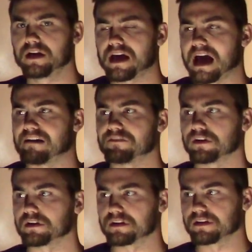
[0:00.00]
have
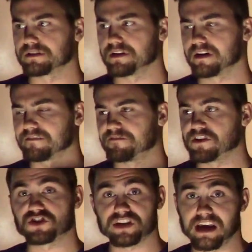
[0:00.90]
a
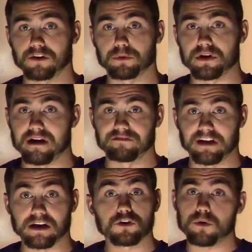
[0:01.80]
fish tank where you have
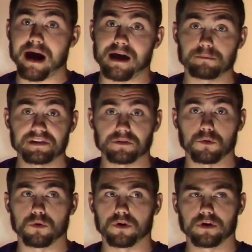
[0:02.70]
like crabs
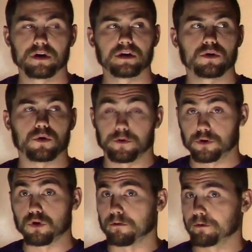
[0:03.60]
or
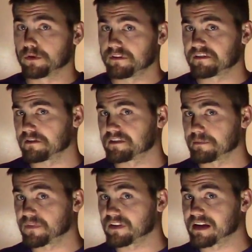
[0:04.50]
corals or
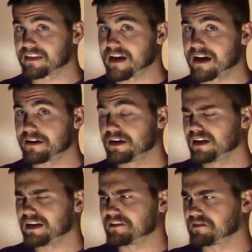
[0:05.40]
something like that,
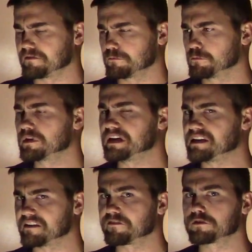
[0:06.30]
it's really
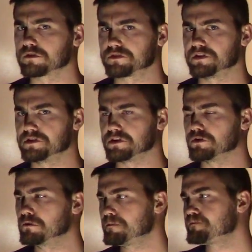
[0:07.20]
difficult to
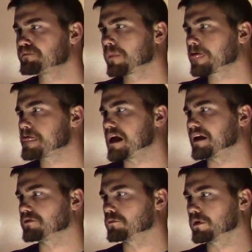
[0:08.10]
do.
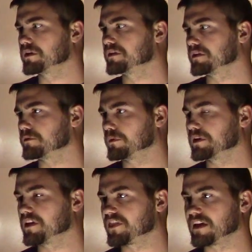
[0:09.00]
And one of
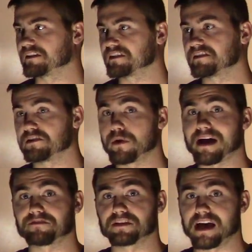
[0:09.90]
the things is you
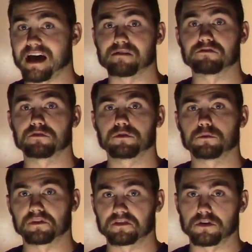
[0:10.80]
have to have
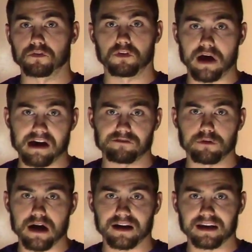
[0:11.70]
what's called live
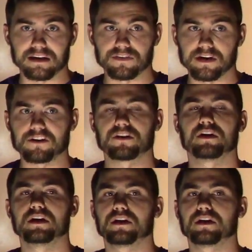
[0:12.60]
rock in there.